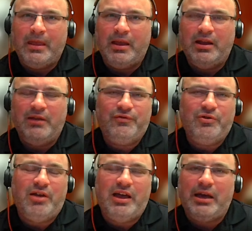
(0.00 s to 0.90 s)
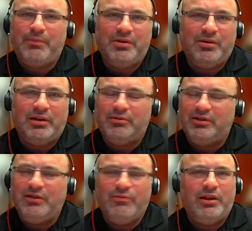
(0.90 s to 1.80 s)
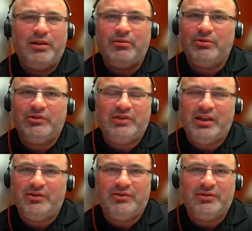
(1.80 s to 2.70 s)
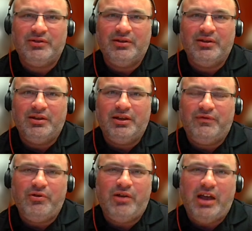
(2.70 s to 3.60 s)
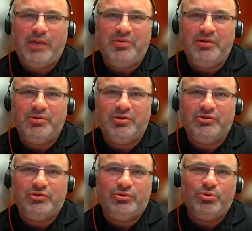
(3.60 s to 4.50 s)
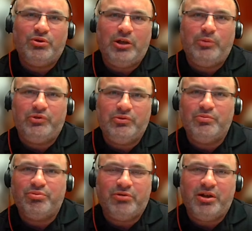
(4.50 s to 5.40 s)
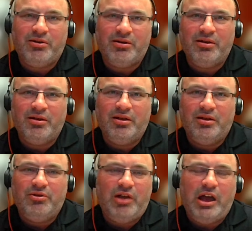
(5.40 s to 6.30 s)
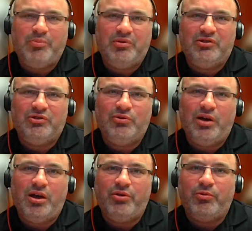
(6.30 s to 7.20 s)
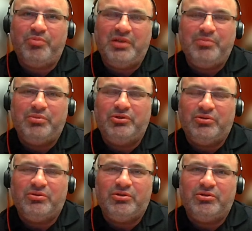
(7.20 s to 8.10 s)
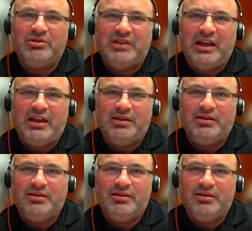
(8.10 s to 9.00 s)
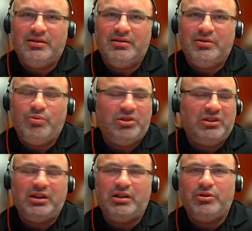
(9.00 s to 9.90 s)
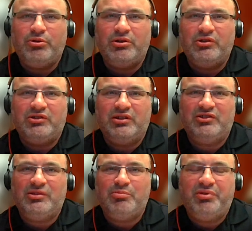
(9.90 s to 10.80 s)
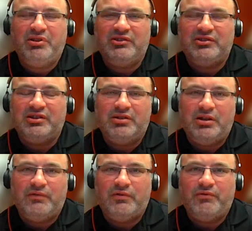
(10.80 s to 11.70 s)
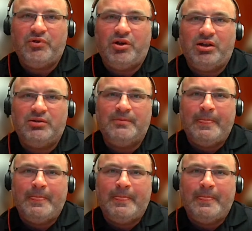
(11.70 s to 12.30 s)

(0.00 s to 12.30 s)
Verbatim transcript: and if you're happier, I don't care what anyone says, if you're happier because the Lord helps you in prayer, you're happier to other people during your day. The one thing I learned is the simplistic love of God